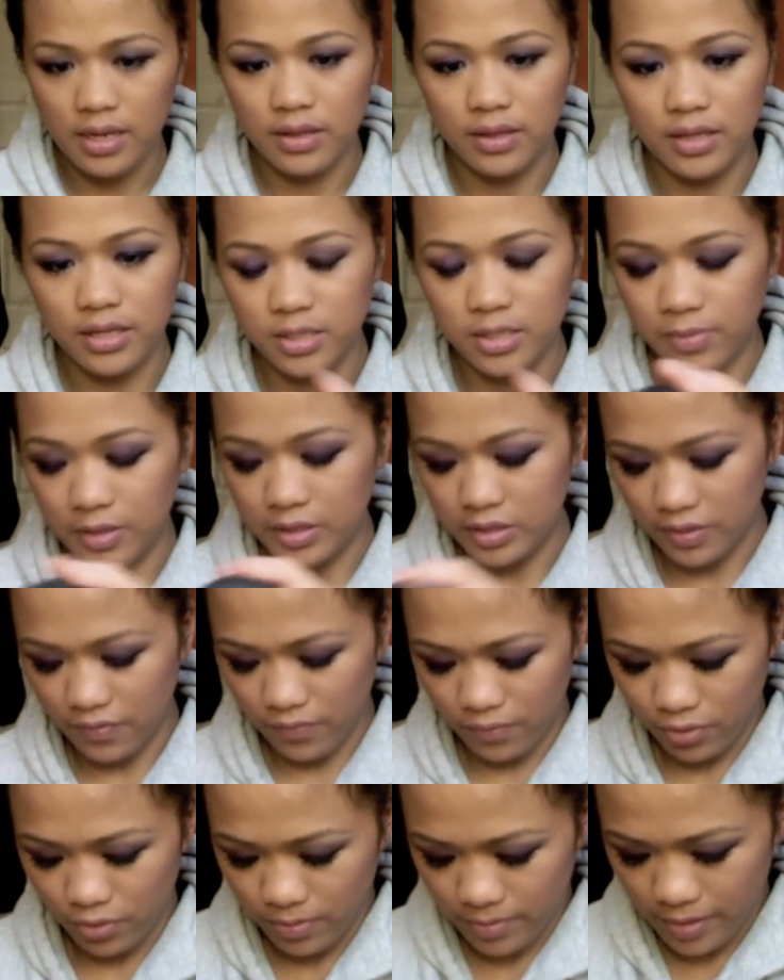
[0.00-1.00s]
This is by
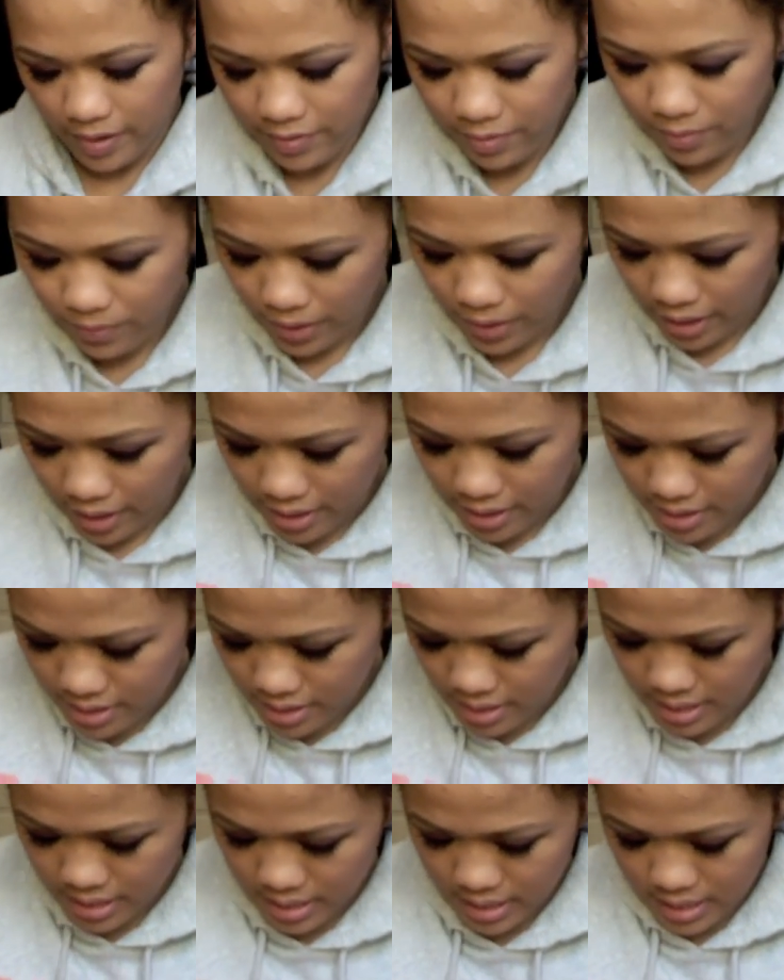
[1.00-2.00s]
Sephora, by the way.
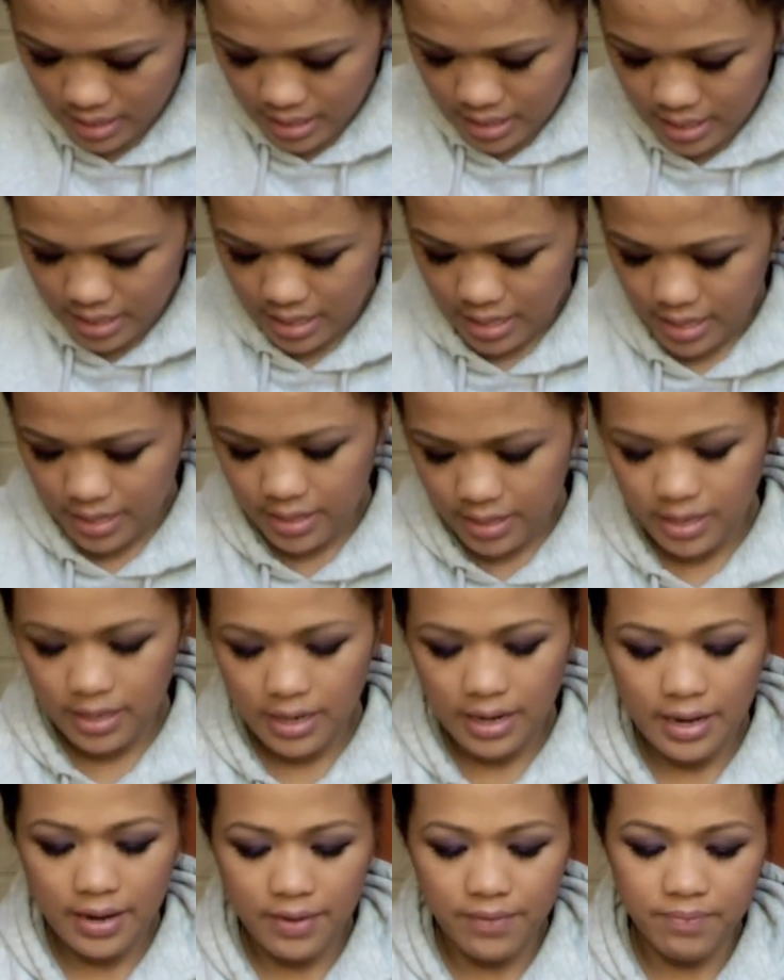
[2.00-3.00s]
And then I
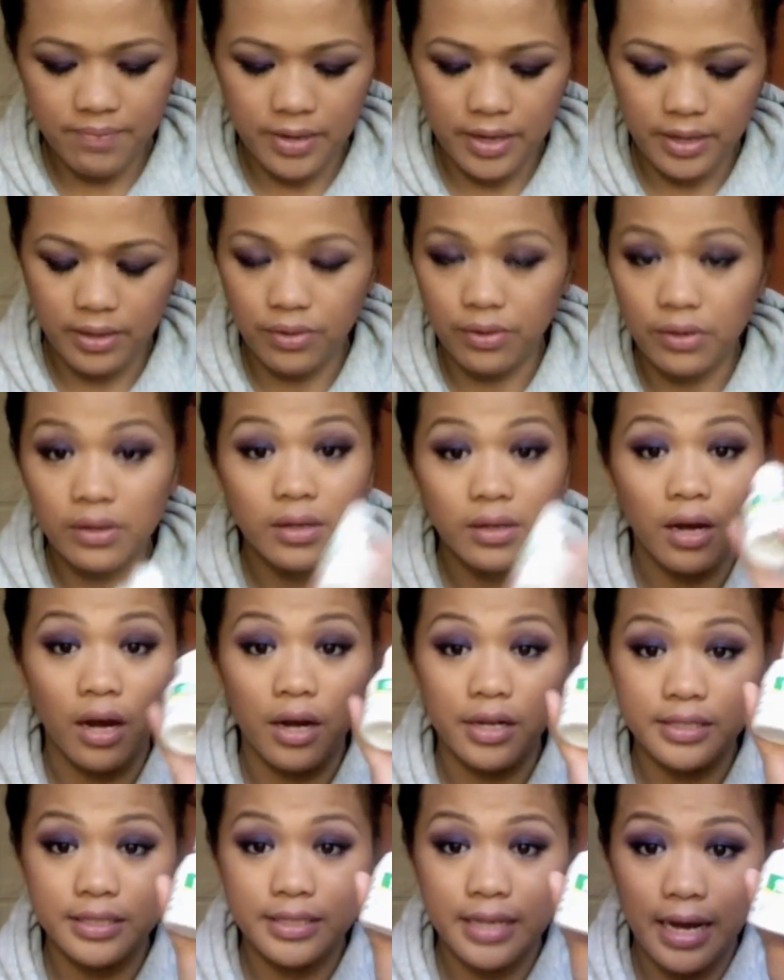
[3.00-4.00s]
have my little
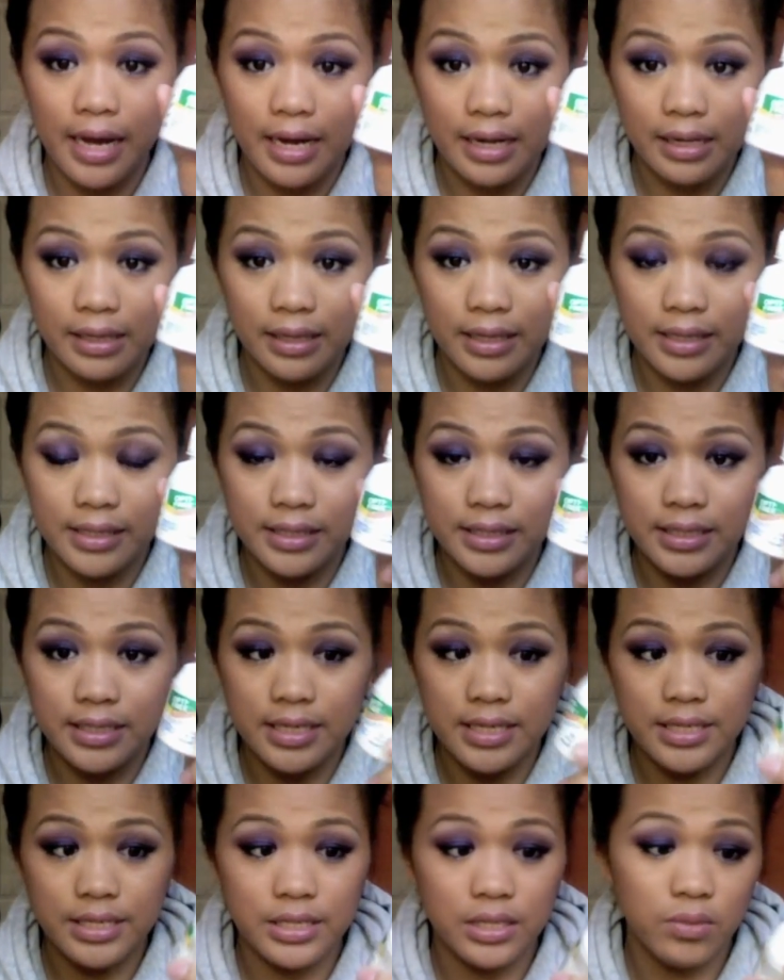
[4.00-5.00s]
contact
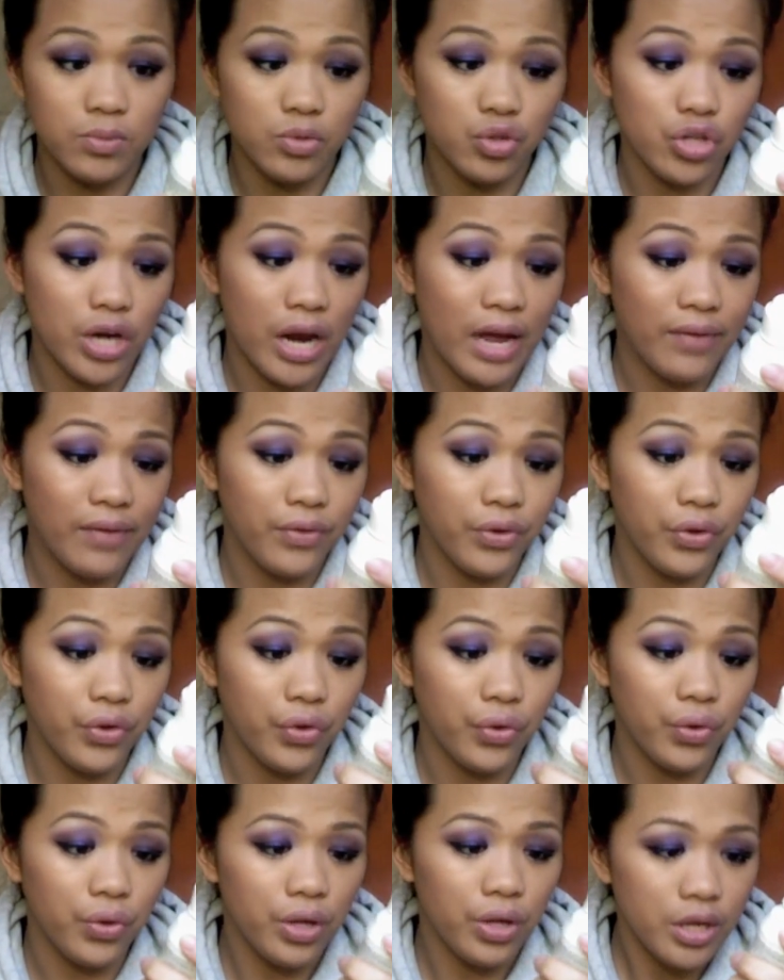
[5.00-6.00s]
lenses and
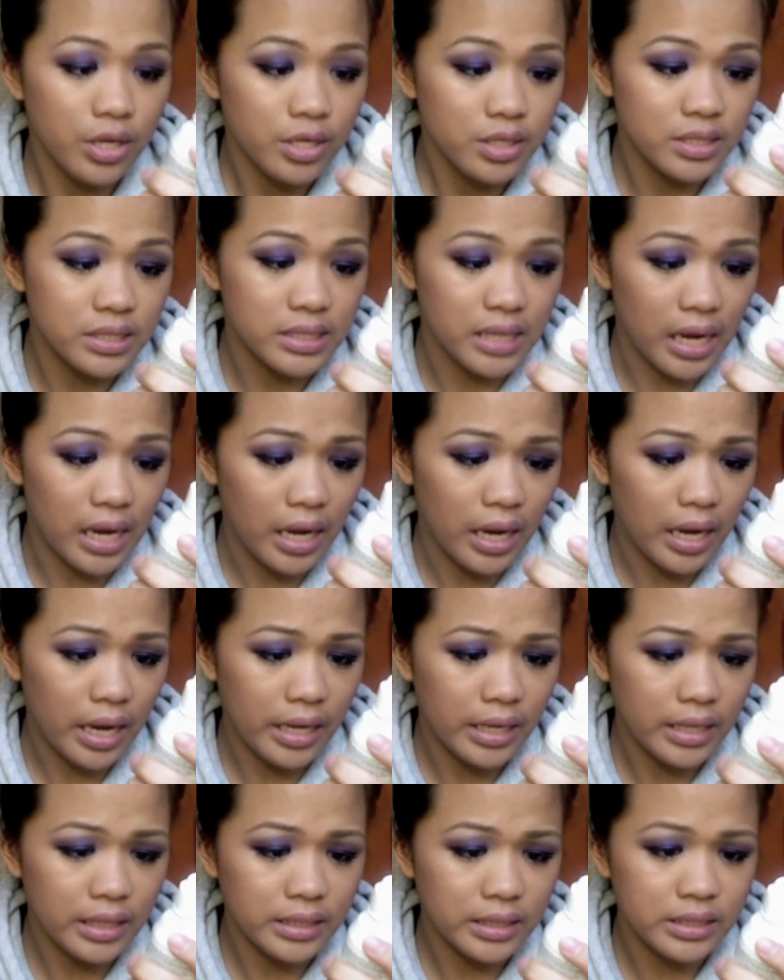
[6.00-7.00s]
travel
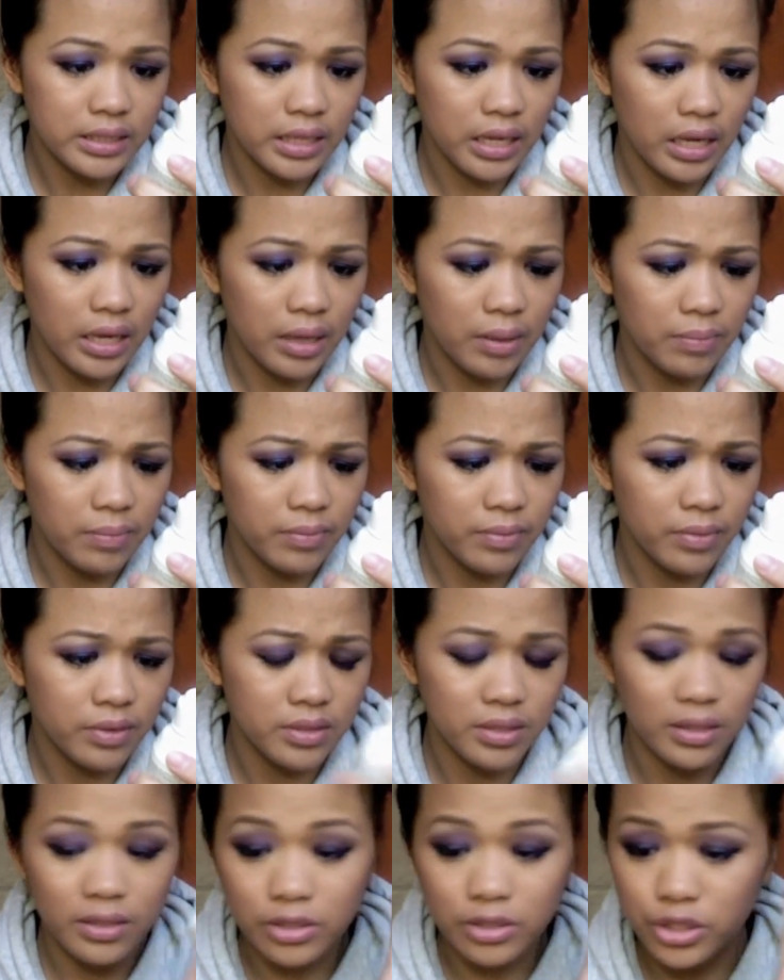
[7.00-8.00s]
size
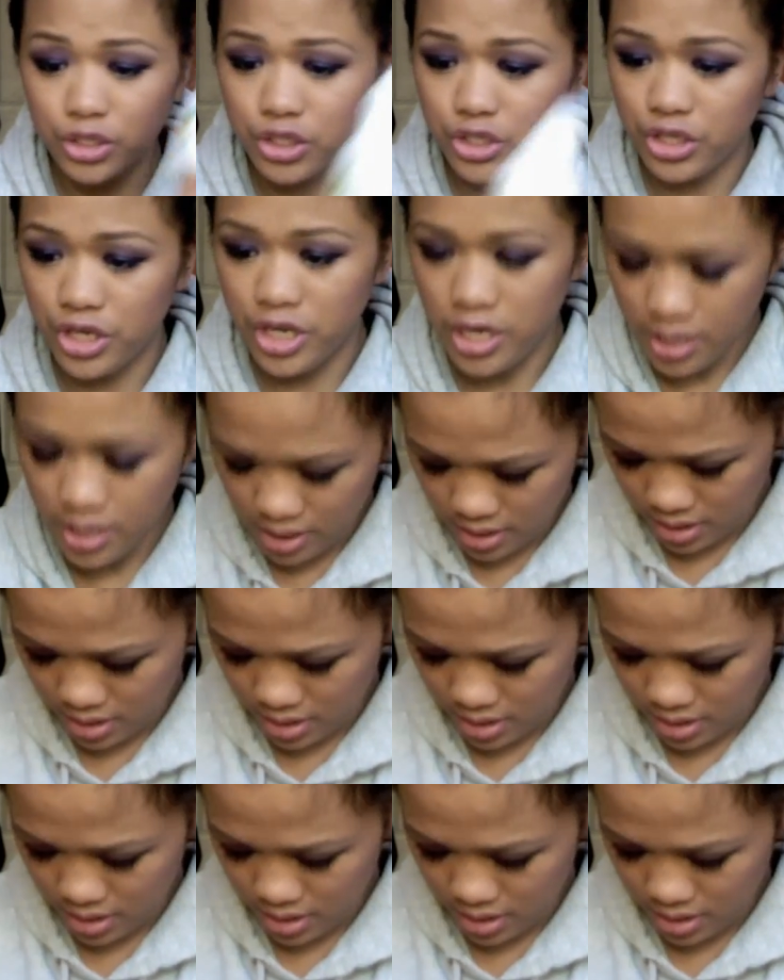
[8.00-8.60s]
solution,